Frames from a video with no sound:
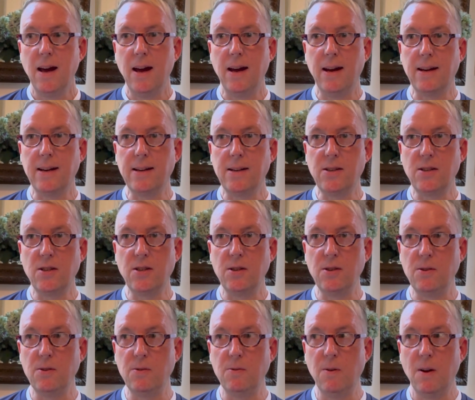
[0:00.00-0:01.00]
And
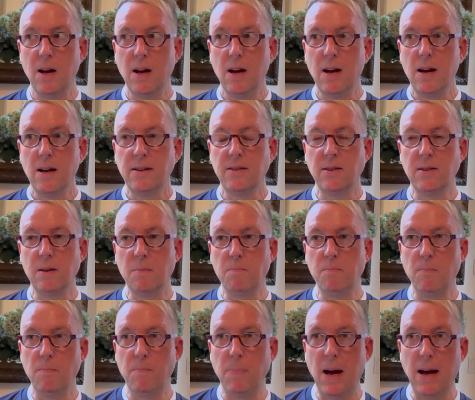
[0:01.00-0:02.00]
to, so the
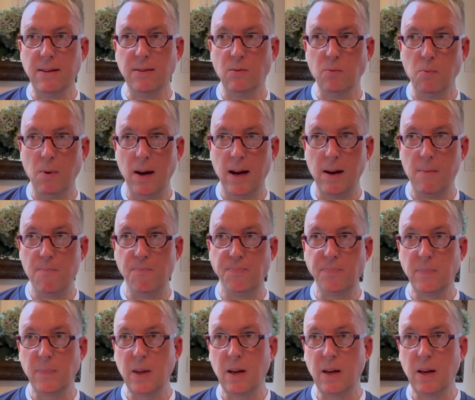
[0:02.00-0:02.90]
best way,